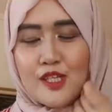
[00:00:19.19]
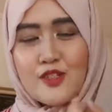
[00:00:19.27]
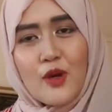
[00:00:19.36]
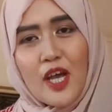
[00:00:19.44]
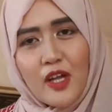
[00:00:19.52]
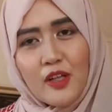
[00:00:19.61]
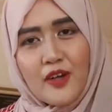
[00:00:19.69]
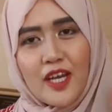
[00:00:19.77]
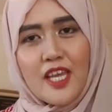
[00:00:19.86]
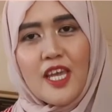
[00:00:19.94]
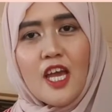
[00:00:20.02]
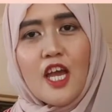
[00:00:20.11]
So, I
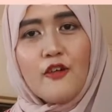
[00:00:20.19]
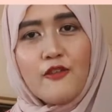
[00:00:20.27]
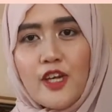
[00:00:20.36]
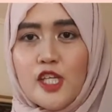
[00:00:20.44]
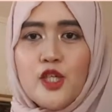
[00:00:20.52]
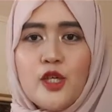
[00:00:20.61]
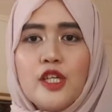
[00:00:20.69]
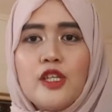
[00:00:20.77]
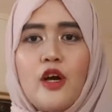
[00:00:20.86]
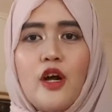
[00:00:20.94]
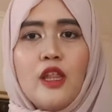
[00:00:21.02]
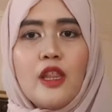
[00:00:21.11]
already featured
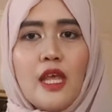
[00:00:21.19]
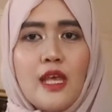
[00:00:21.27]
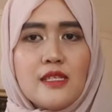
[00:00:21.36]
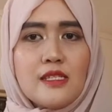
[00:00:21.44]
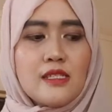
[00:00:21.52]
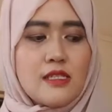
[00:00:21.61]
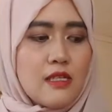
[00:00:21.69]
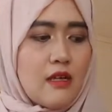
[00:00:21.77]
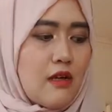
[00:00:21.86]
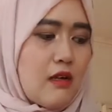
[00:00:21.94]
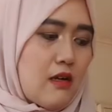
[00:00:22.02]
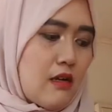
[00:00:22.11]
all these
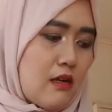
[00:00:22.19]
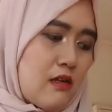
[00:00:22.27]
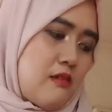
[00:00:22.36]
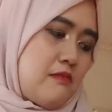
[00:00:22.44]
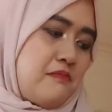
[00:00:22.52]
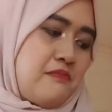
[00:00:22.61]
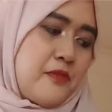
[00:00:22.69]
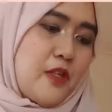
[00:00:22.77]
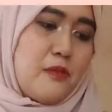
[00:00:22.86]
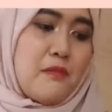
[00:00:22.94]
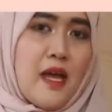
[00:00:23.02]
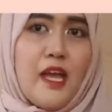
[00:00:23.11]

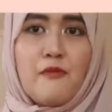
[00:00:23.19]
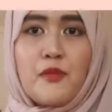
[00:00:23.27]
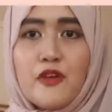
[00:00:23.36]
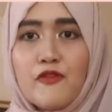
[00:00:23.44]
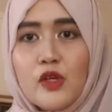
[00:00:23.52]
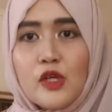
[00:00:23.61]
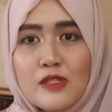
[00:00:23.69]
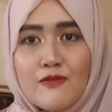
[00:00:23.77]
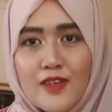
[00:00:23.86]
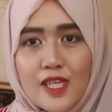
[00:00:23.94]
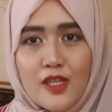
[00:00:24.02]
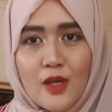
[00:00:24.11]
in my previous
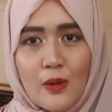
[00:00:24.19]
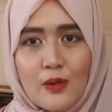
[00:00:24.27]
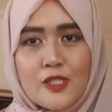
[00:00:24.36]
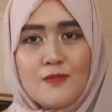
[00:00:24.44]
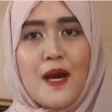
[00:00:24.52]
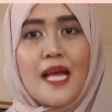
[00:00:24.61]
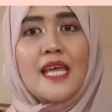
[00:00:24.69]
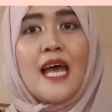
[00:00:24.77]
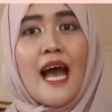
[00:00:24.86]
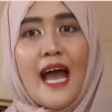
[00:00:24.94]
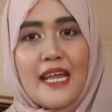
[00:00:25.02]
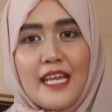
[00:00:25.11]
videos, but
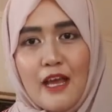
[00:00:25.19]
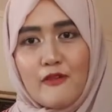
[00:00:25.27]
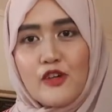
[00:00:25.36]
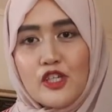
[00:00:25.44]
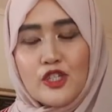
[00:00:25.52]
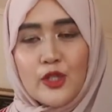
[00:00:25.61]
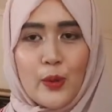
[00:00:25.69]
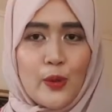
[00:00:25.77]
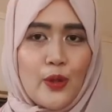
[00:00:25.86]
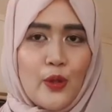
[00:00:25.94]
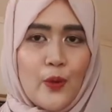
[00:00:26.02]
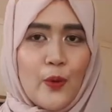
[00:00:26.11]
I never
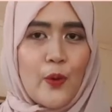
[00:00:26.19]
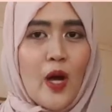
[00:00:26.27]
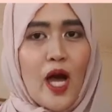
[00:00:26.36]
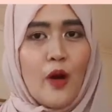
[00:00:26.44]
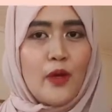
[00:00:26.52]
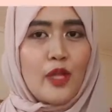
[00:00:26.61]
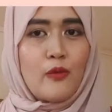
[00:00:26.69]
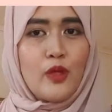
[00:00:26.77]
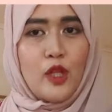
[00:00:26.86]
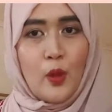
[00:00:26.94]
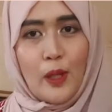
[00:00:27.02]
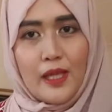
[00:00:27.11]
showed you how it will
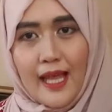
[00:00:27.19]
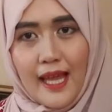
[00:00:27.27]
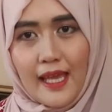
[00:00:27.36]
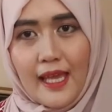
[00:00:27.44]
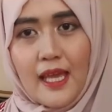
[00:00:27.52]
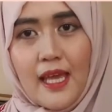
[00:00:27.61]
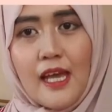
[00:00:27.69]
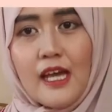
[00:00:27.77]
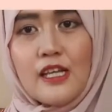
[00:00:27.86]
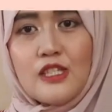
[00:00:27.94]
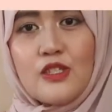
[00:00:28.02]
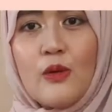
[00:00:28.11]
look like.
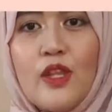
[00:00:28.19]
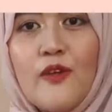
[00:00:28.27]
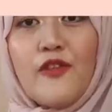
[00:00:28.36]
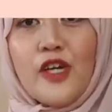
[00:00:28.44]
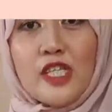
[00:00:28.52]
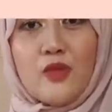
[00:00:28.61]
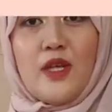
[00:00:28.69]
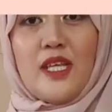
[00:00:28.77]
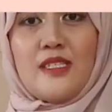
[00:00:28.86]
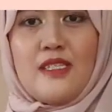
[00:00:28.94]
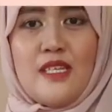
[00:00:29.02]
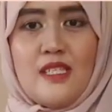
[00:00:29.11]
So the first one
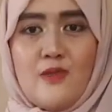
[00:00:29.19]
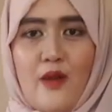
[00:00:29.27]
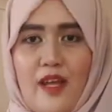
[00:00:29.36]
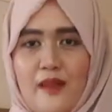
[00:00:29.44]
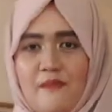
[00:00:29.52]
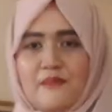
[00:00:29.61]
is this one.